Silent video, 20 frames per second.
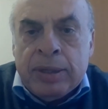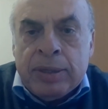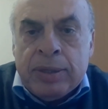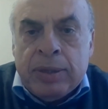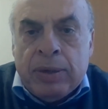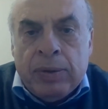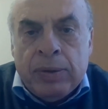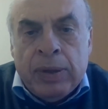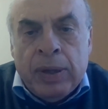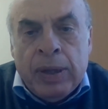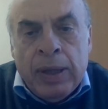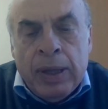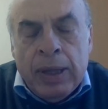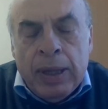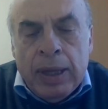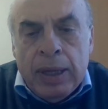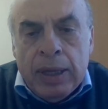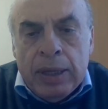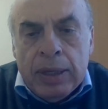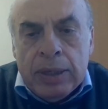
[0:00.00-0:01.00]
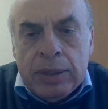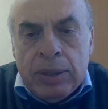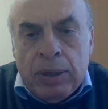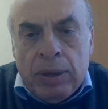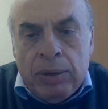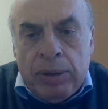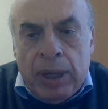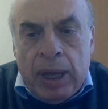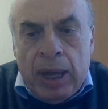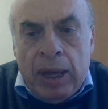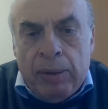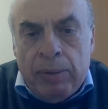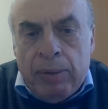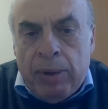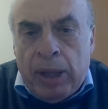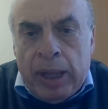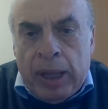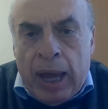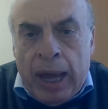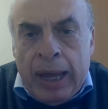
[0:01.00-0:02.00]
So yeah,
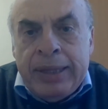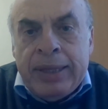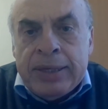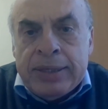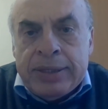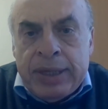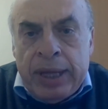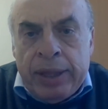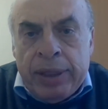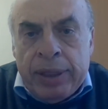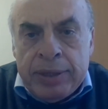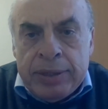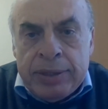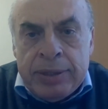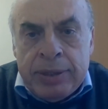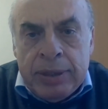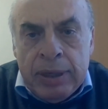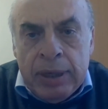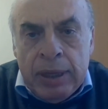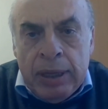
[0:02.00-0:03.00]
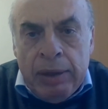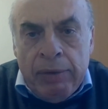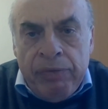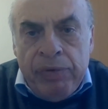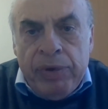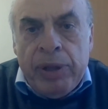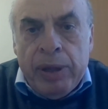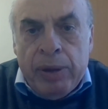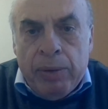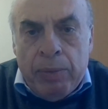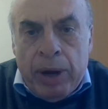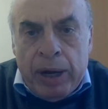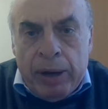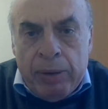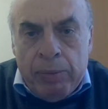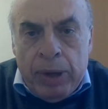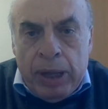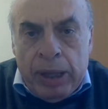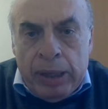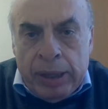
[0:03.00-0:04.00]
well, I understand this feeling
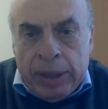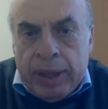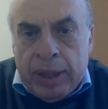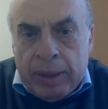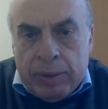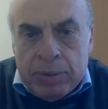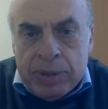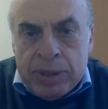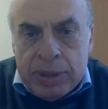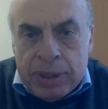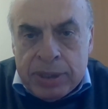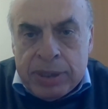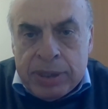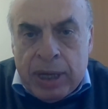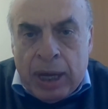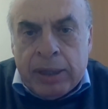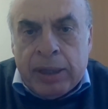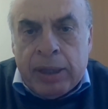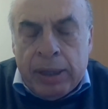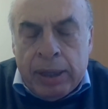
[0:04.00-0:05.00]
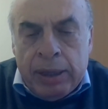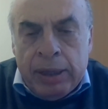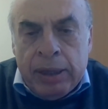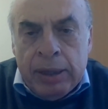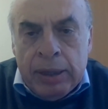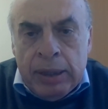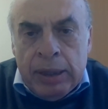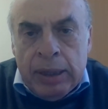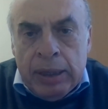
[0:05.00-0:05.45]
very well, and that was exactly